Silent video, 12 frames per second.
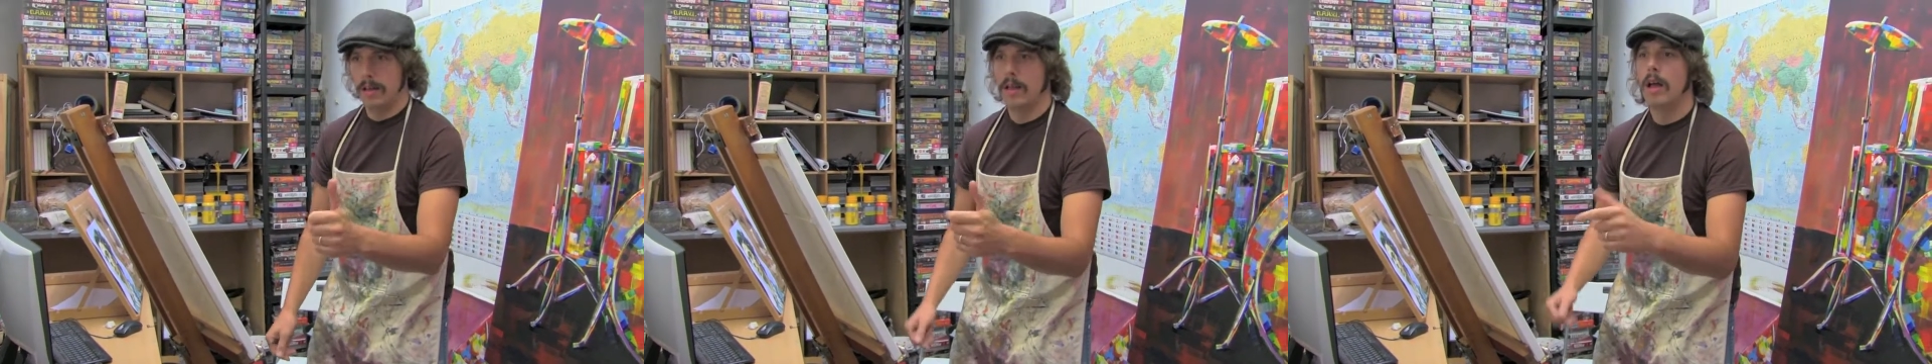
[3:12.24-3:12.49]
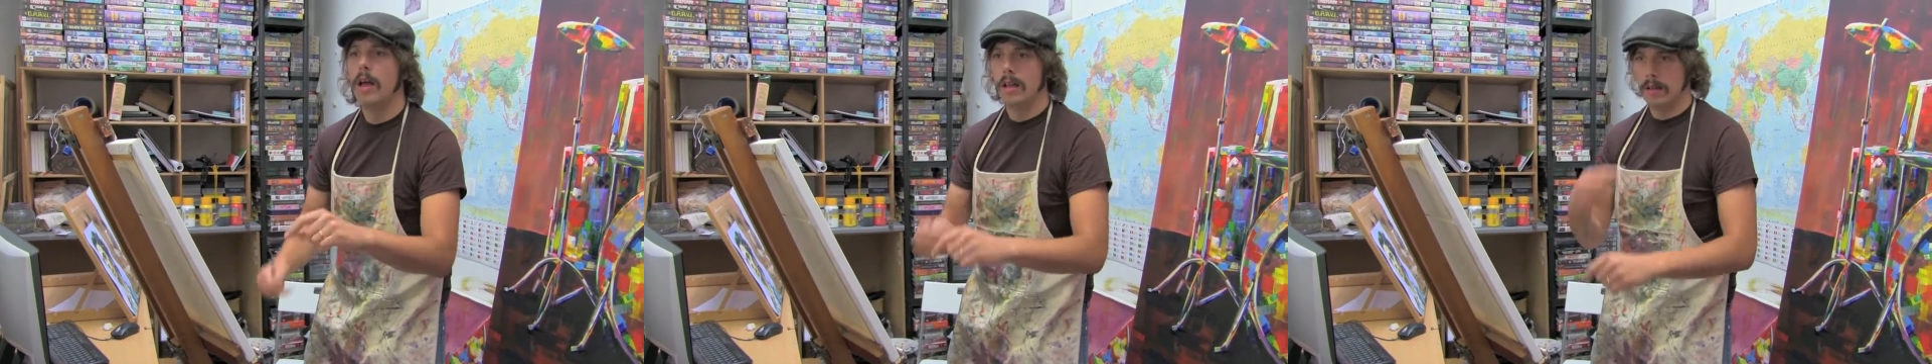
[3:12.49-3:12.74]

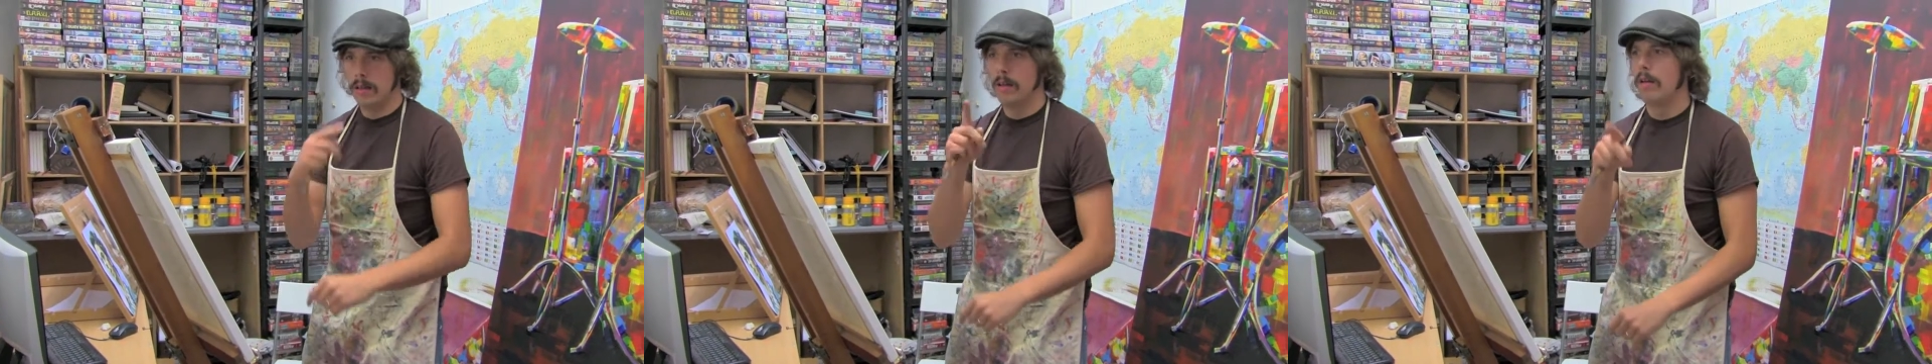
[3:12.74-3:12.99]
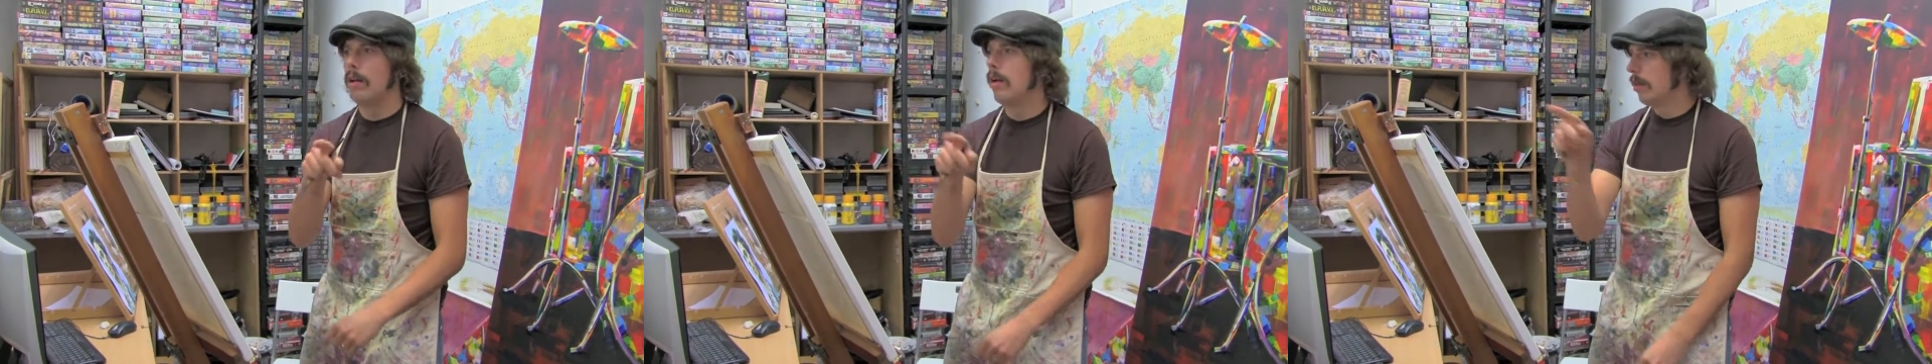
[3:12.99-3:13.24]
Just turn
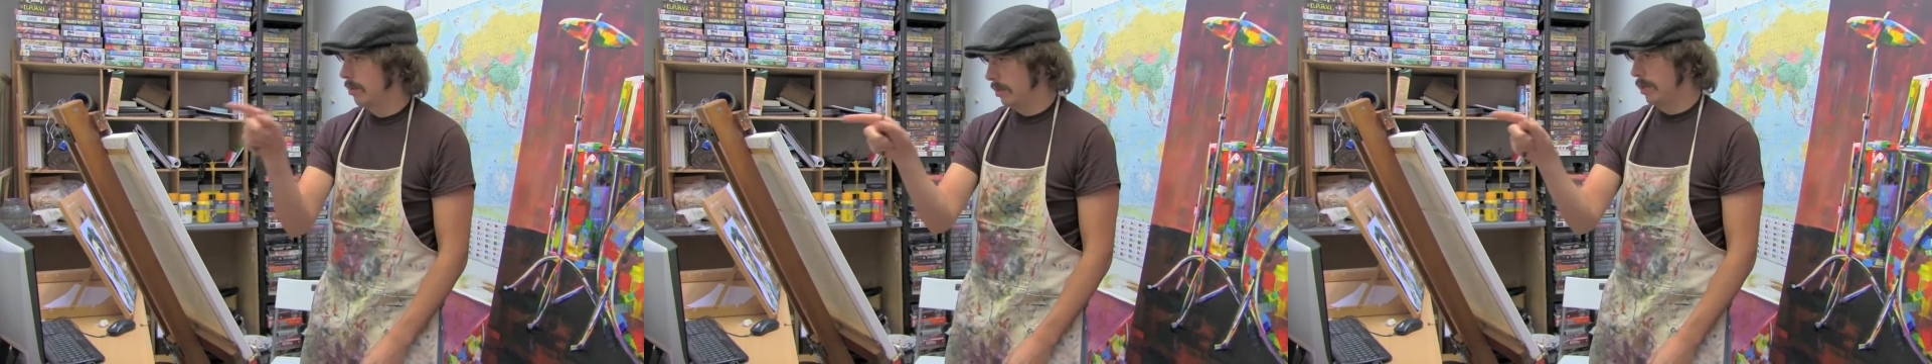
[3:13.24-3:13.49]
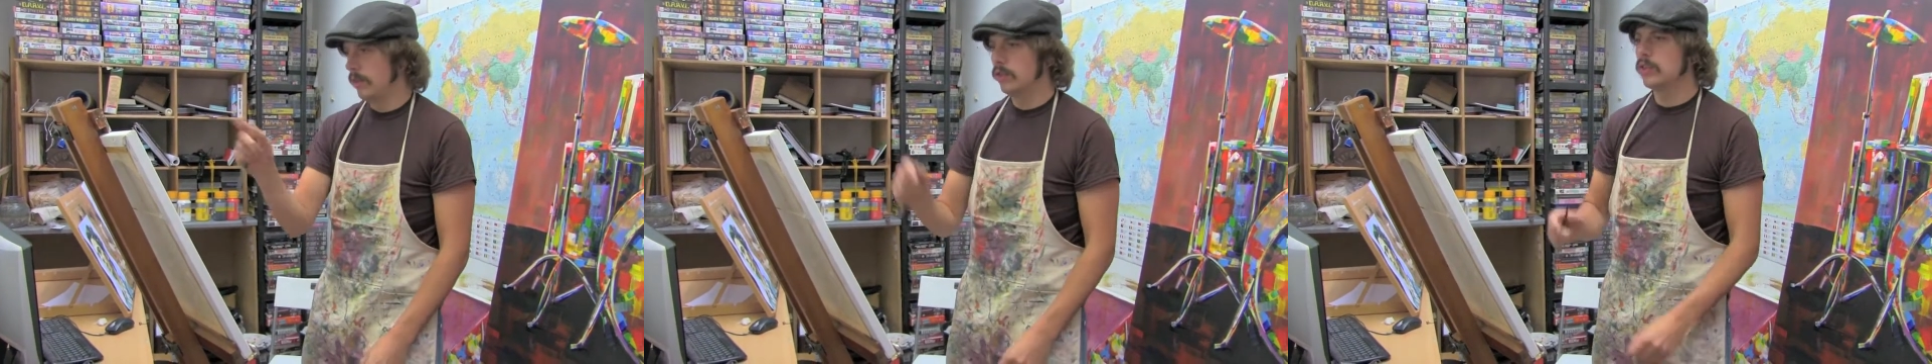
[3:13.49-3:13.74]
towards
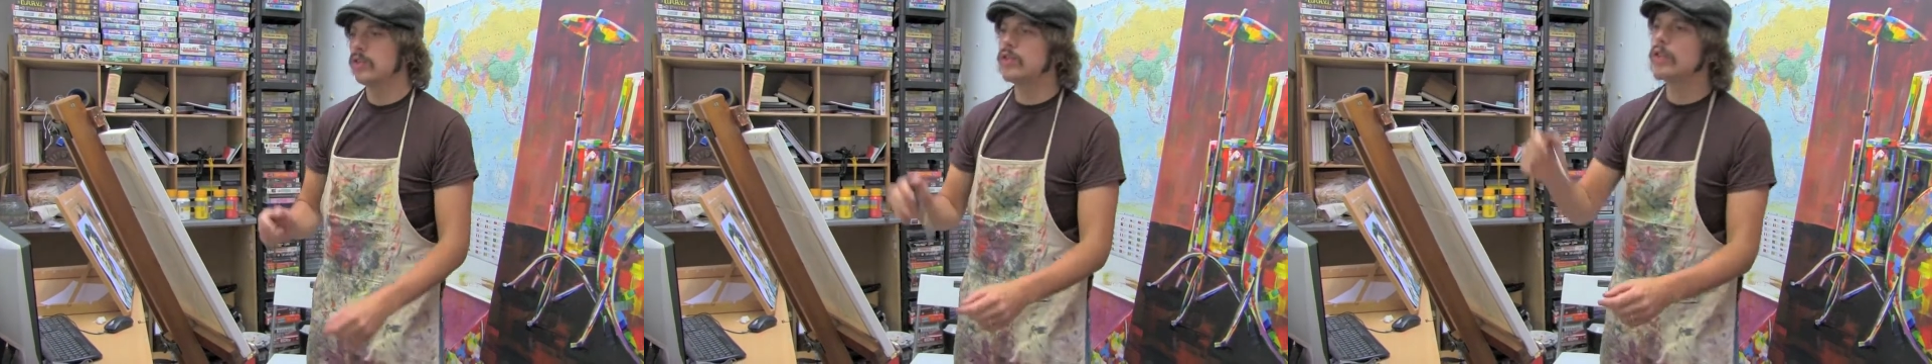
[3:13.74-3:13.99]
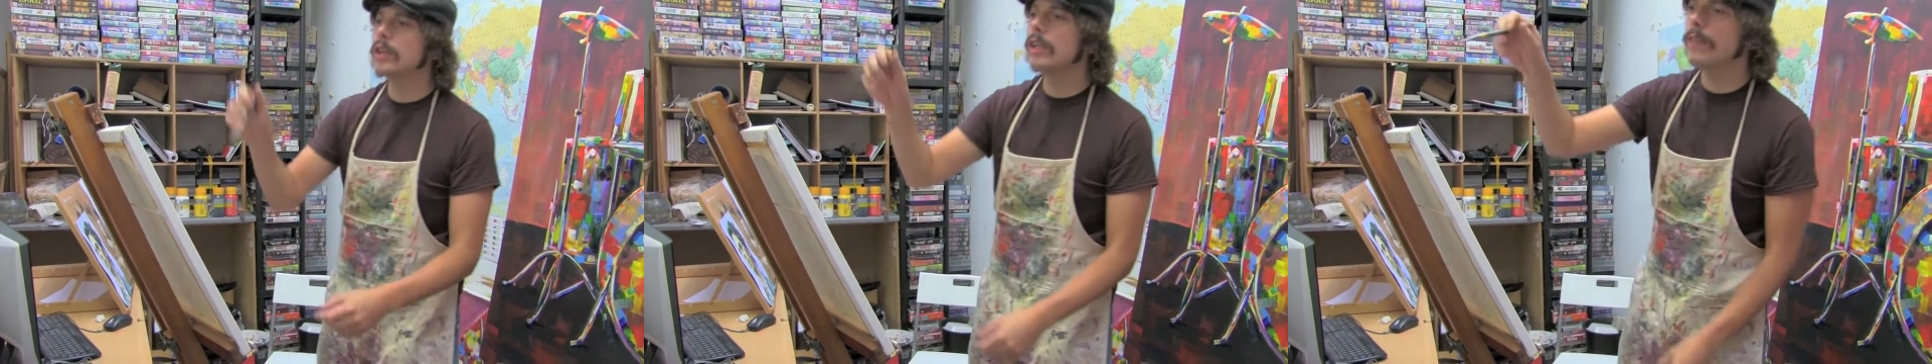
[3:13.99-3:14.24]
me, but keep
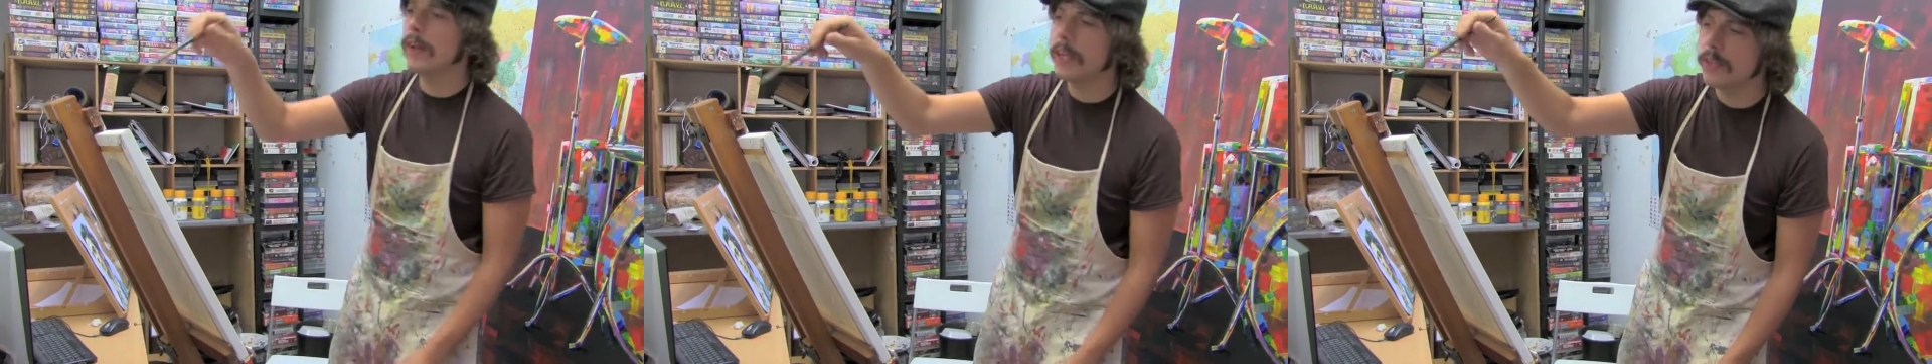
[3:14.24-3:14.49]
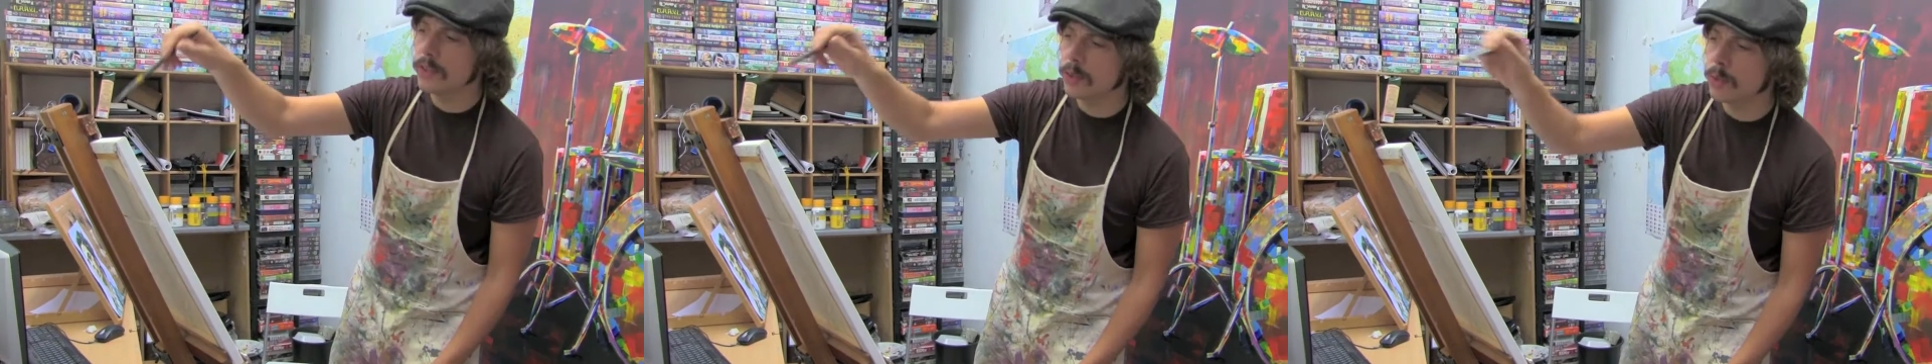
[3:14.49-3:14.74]
your eyes on the
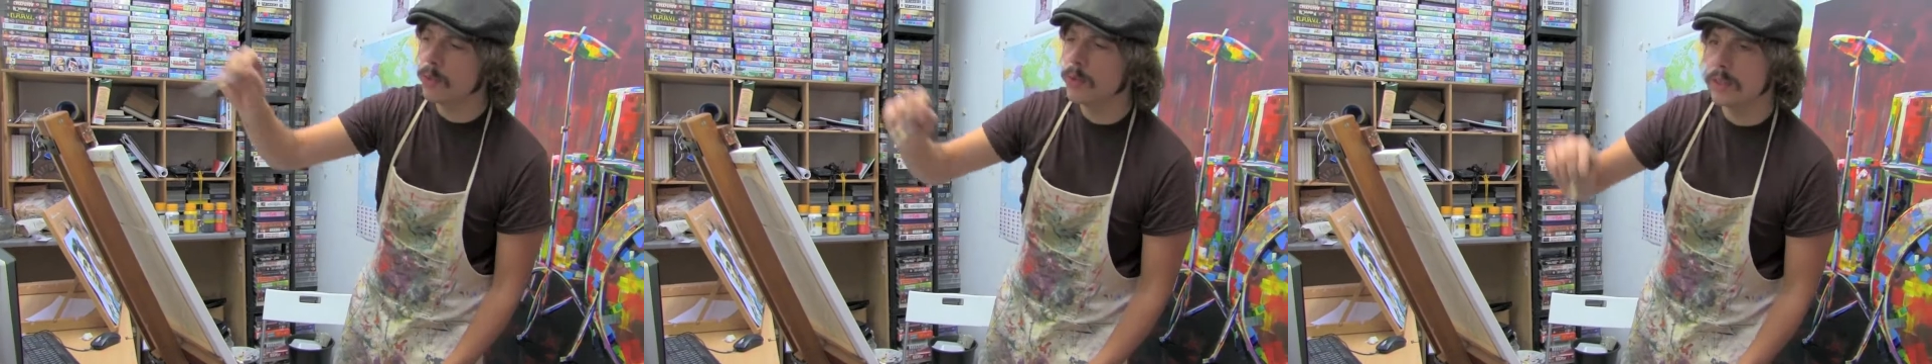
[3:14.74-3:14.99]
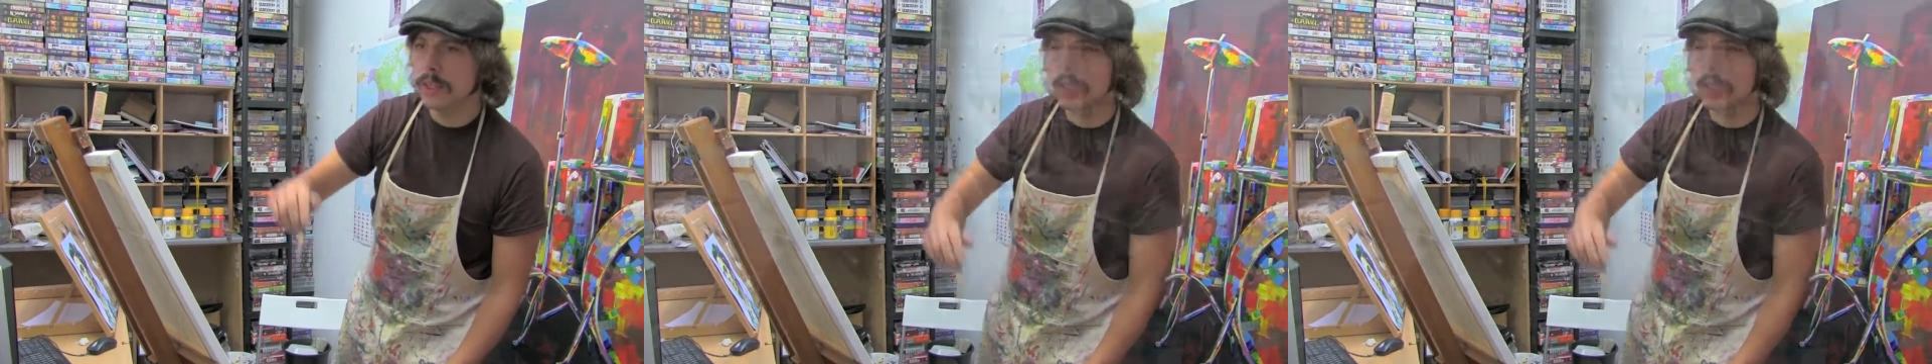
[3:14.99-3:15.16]
telly.